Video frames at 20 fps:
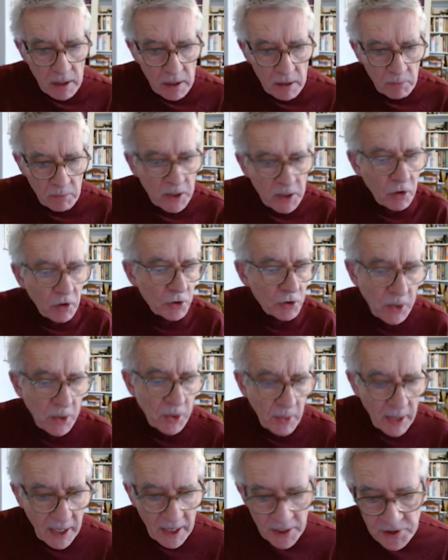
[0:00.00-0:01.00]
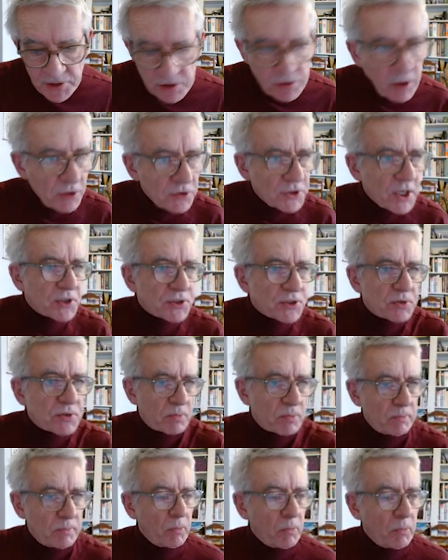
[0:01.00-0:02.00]
We can also ask not just
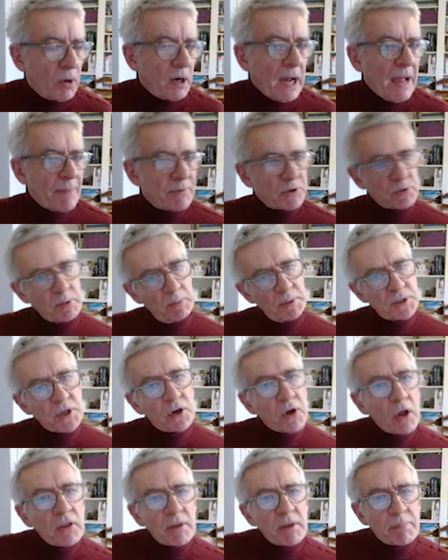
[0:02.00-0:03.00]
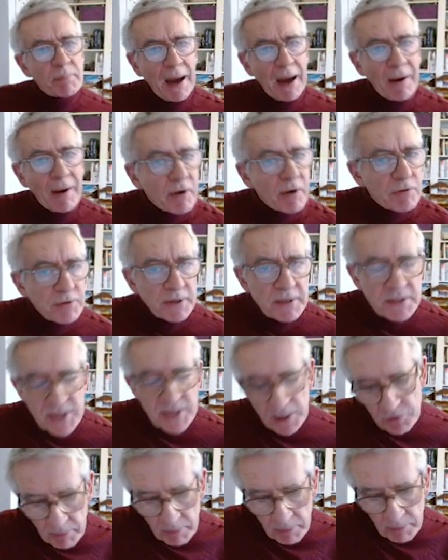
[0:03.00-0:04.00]
what happens when we turn on the power for the
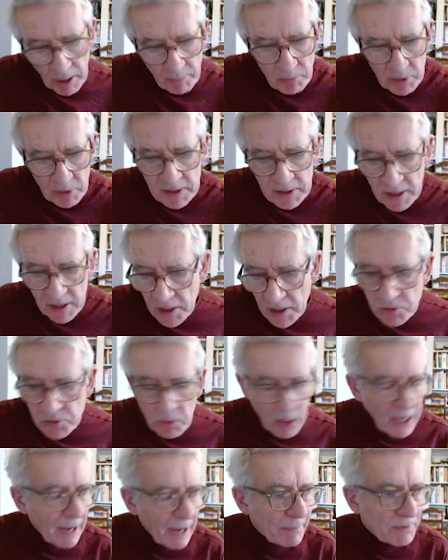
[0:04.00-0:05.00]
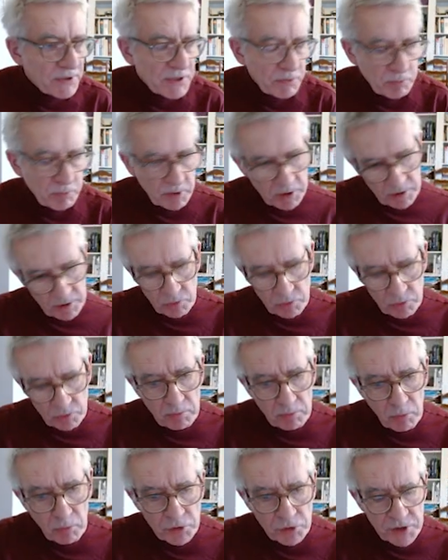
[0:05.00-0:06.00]
central pump, we can ask what happens if we do
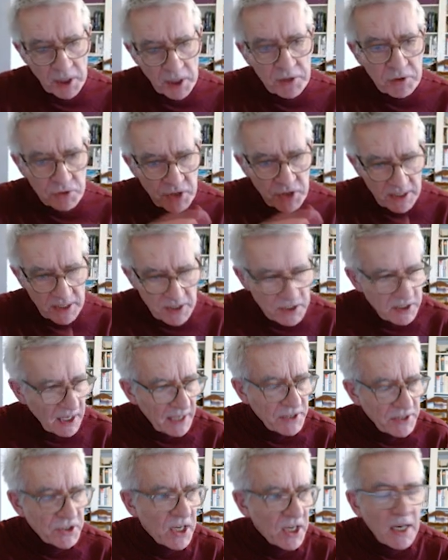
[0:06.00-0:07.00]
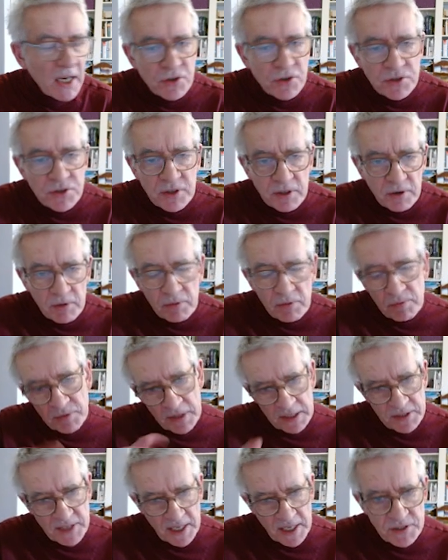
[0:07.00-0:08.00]
more subtle changes, like change the
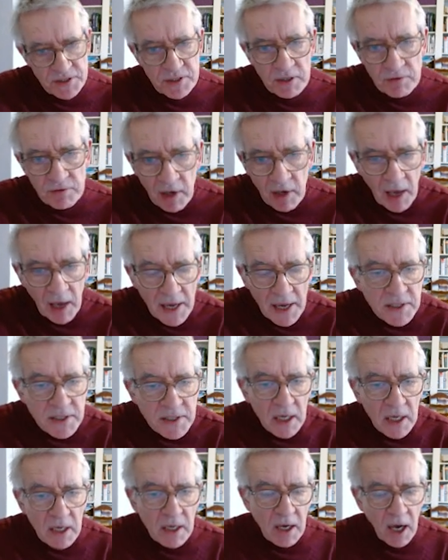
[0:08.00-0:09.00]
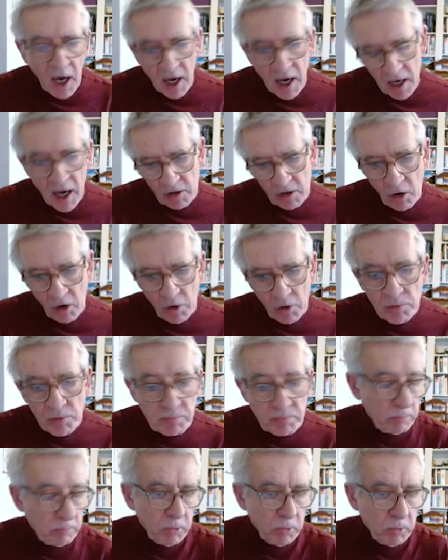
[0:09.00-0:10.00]
intensity of the light on
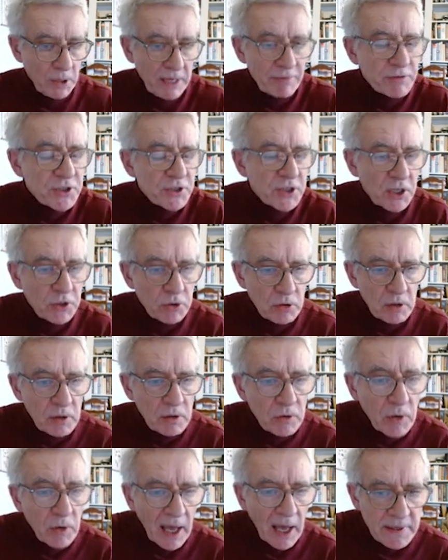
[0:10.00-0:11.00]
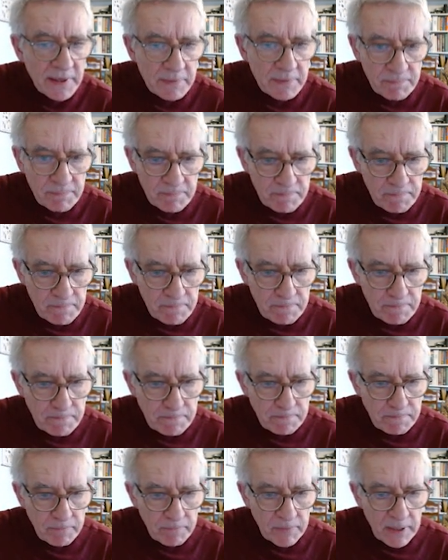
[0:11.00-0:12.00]
whatever schedule you like,
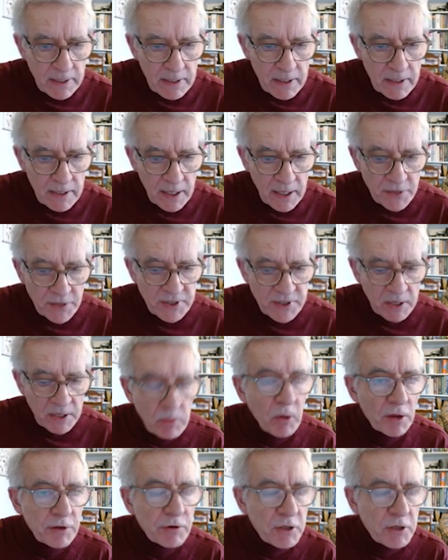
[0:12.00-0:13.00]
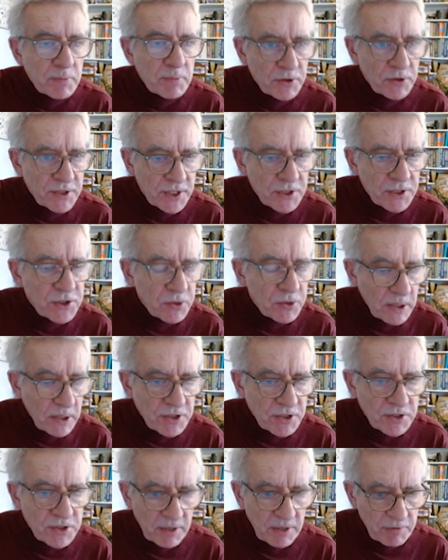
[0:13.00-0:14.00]
and see the response is to
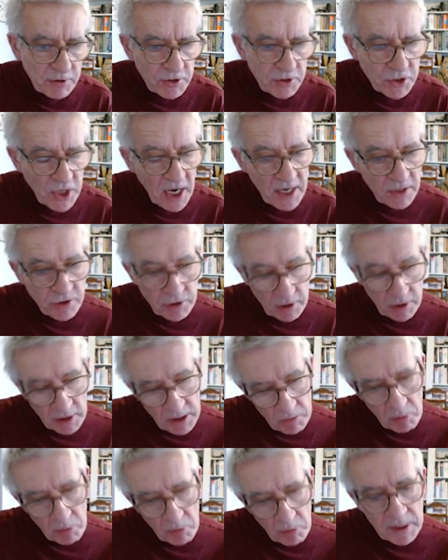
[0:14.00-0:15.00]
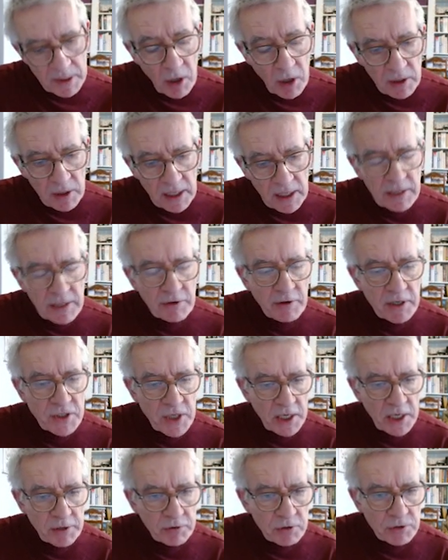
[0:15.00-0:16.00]
each different change. And it will be nonlinear in
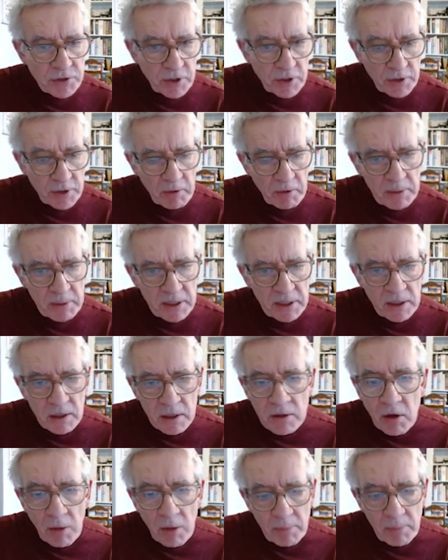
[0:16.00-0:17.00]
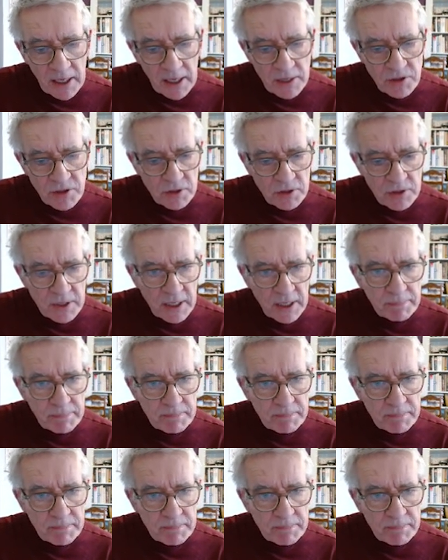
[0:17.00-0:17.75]
general, so there will be complications here.